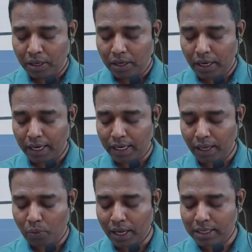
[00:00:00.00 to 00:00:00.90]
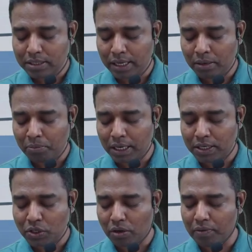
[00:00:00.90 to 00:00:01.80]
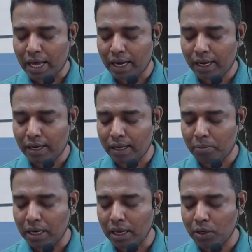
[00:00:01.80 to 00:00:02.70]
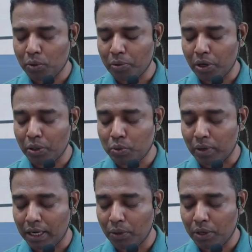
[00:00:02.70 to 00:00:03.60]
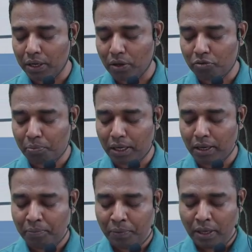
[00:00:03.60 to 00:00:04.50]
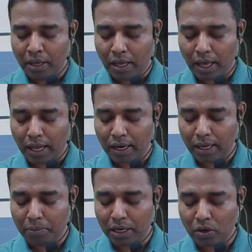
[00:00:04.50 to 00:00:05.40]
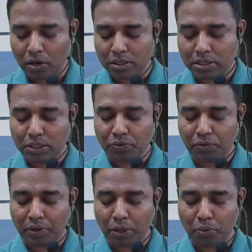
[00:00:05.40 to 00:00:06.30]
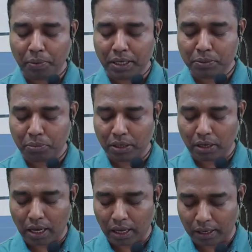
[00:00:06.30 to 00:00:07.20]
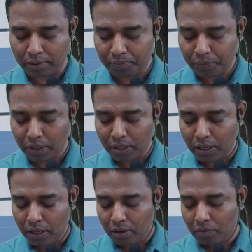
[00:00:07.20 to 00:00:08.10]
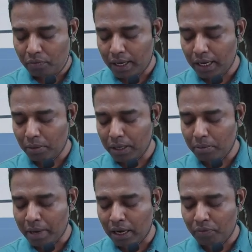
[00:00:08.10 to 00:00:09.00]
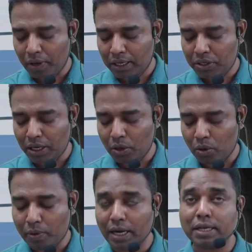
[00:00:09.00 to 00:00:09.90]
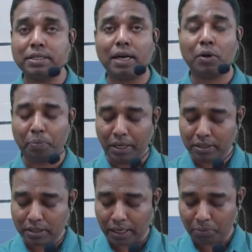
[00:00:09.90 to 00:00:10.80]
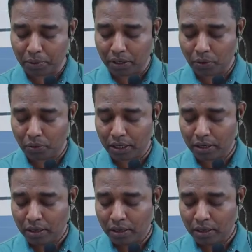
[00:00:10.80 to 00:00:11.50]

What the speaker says: It requires 10 minutes of direct labor hour to produce 1 unit of P, and labor cost is 50 rupees per hour. Variable manufacturing overheads are rupees 10 per unit.